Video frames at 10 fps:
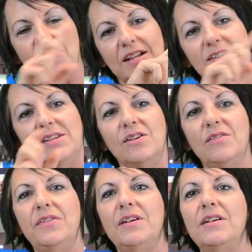So let's
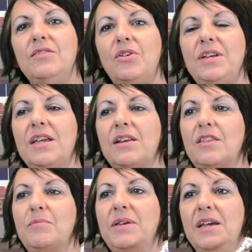hear the note again
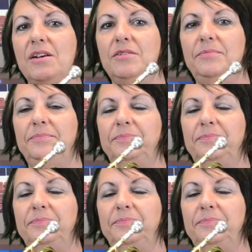on the piano.